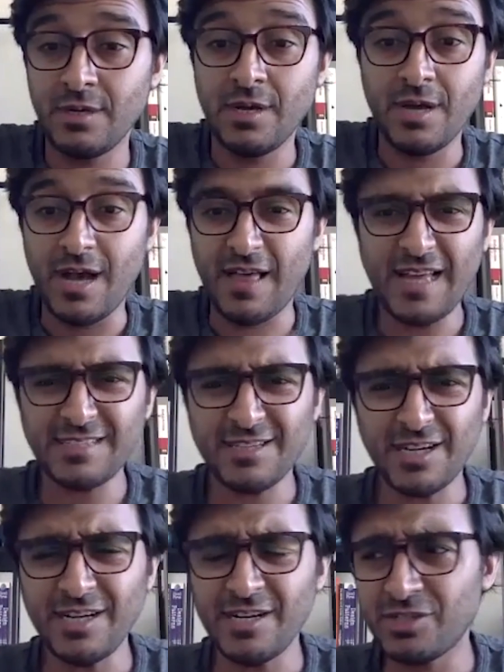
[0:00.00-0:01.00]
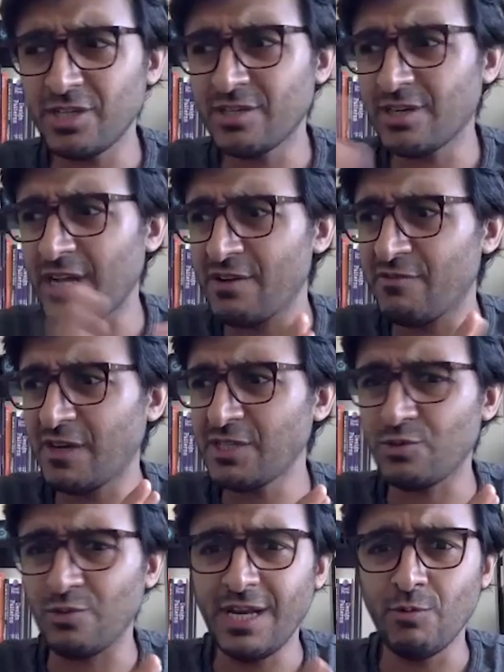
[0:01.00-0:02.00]
and that's kind of general advice to
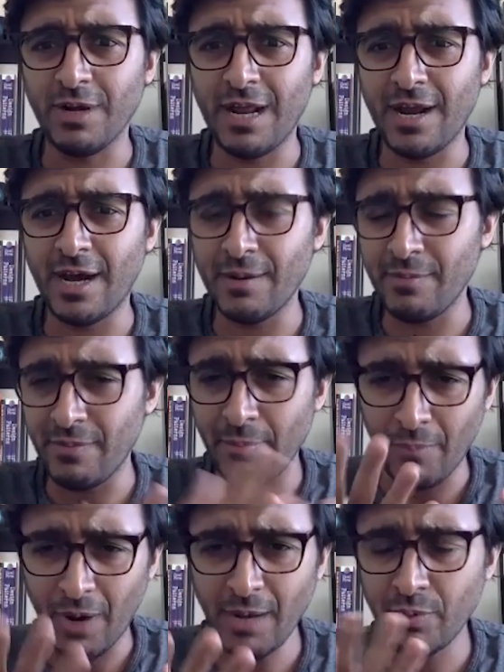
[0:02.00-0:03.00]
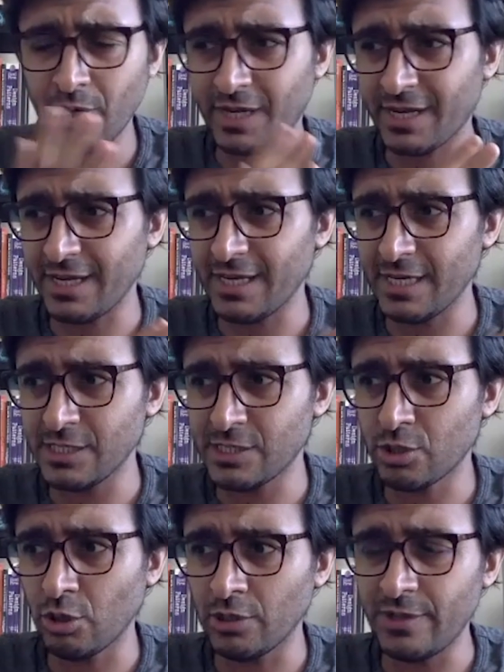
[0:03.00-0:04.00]
anyone. And my book is
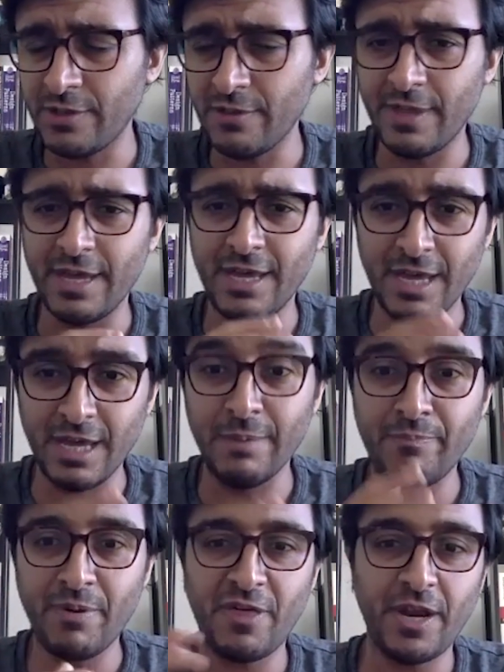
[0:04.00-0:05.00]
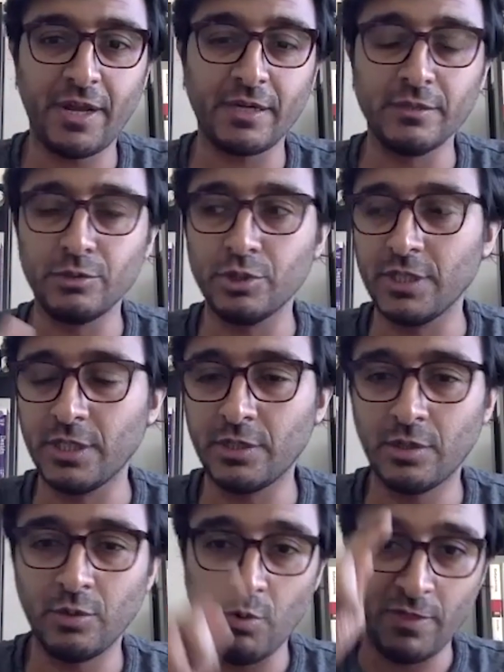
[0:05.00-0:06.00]
called The Empathetic Engineer
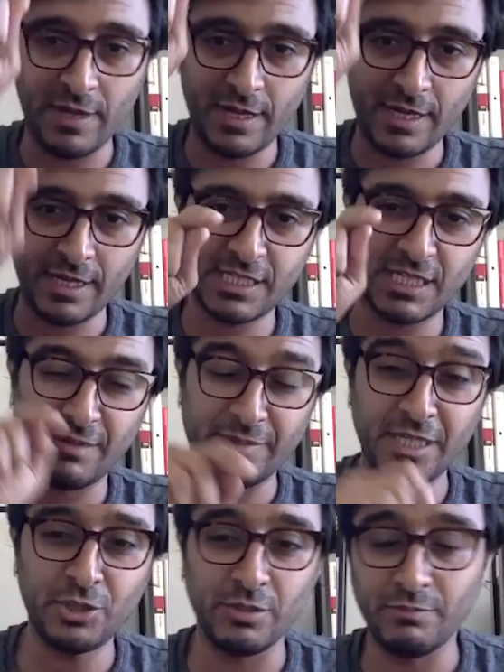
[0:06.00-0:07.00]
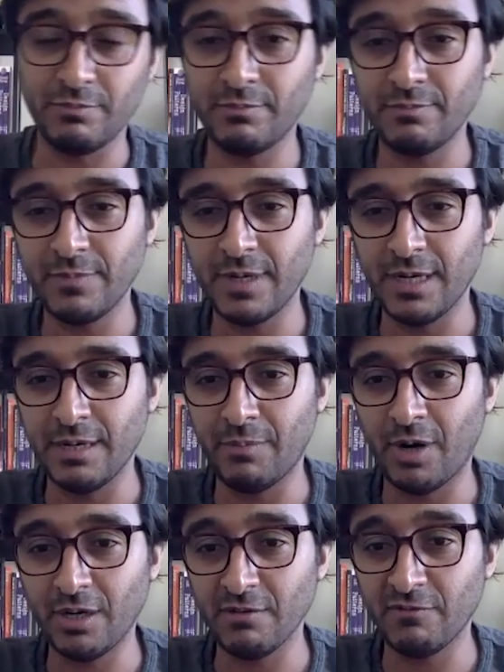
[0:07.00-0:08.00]
with an exclamation
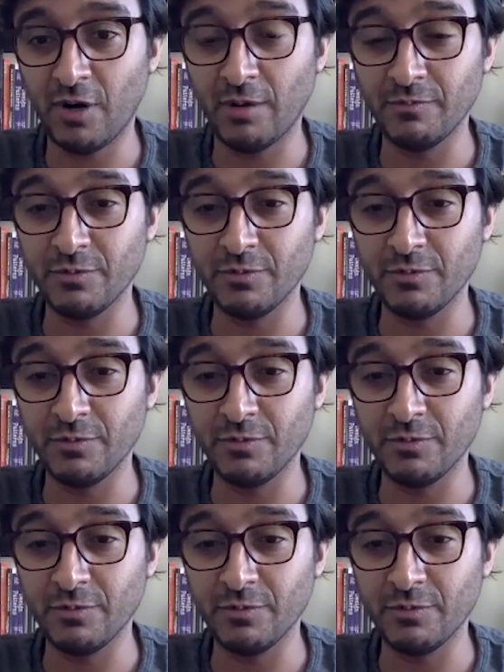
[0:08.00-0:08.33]
mark in front,